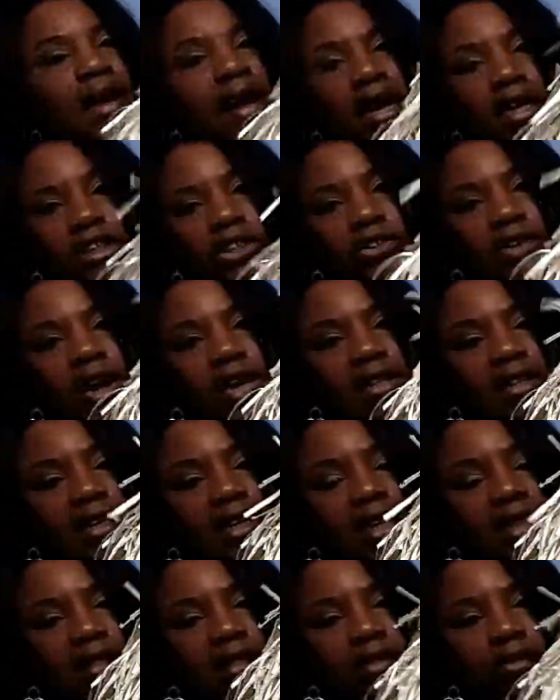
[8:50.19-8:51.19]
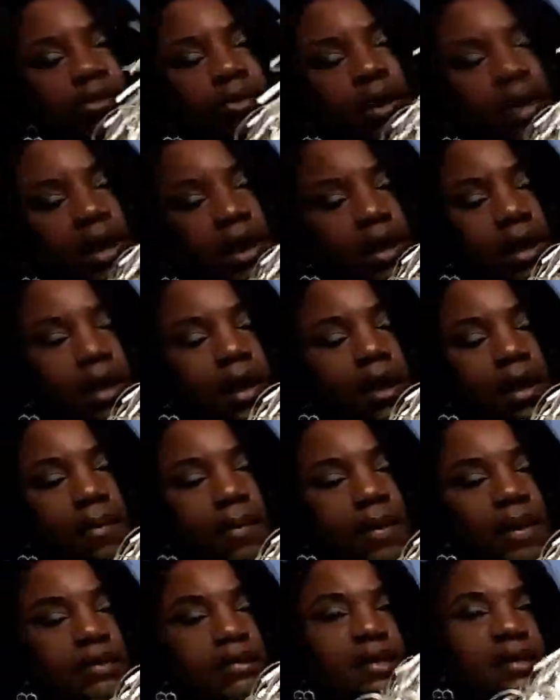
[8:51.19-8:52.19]
I tried to get three,
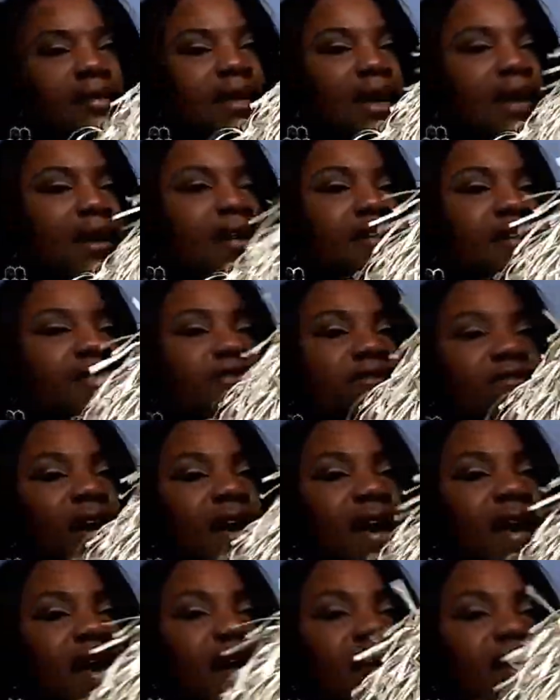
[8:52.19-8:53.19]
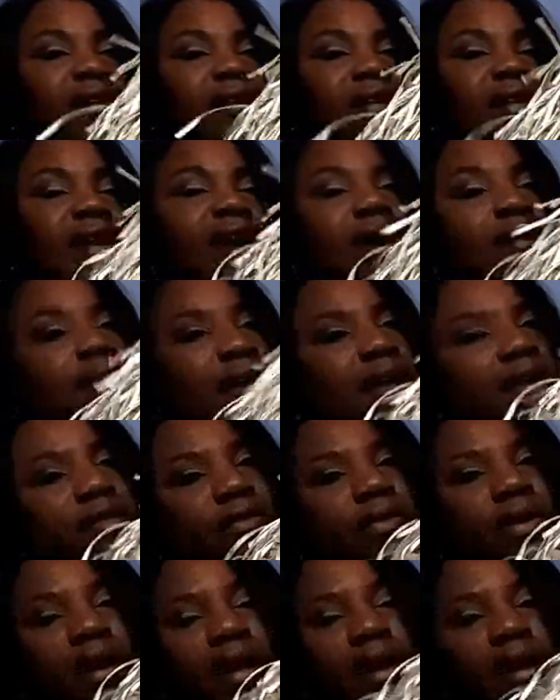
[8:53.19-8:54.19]
but since I couldn't find, I mean,
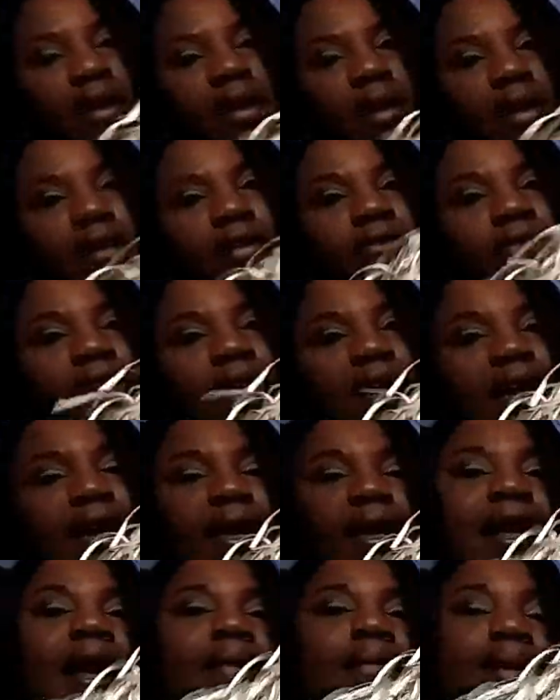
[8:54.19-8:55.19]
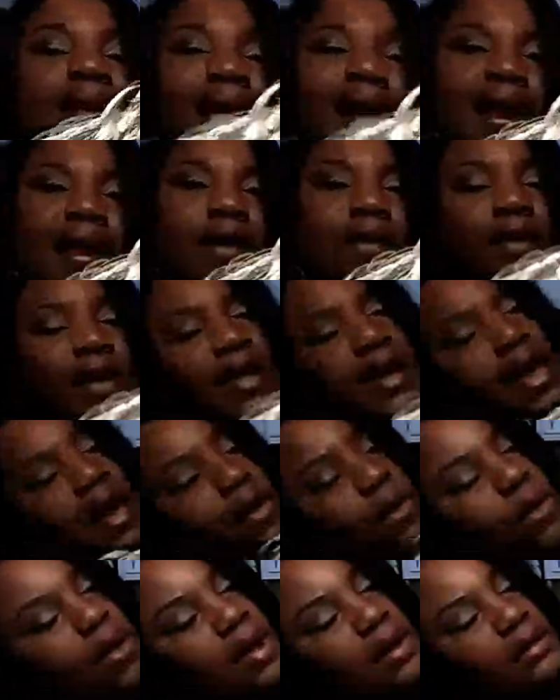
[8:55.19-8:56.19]
really, I'm glad I only got
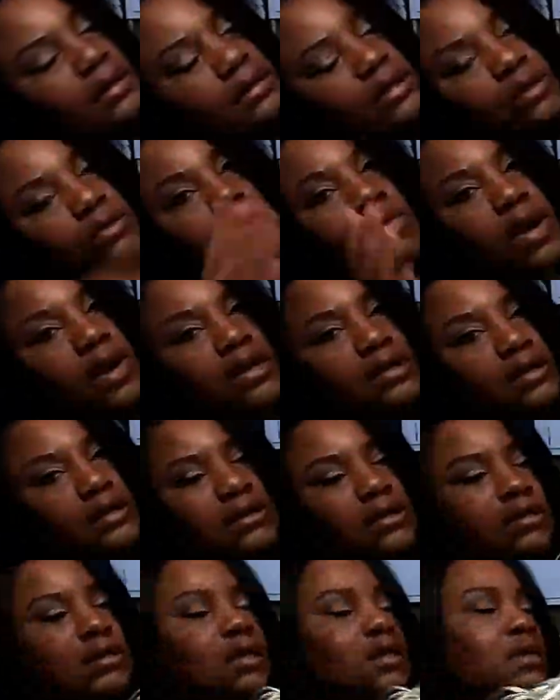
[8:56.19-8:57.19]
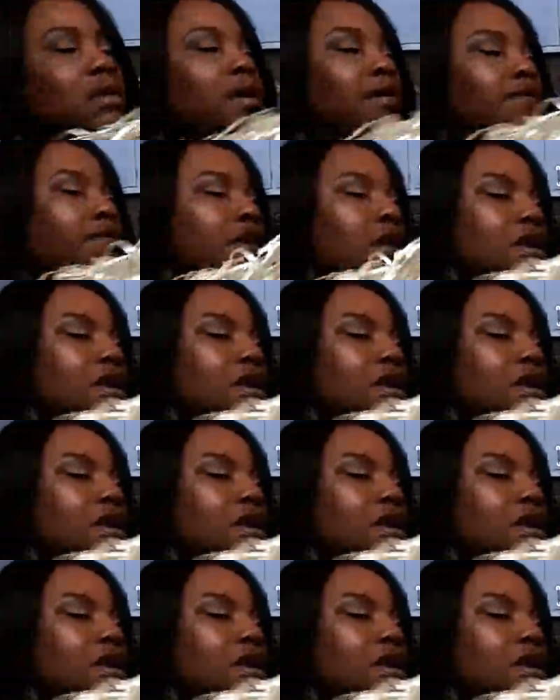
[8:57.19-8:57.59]
one, because one is just good enough.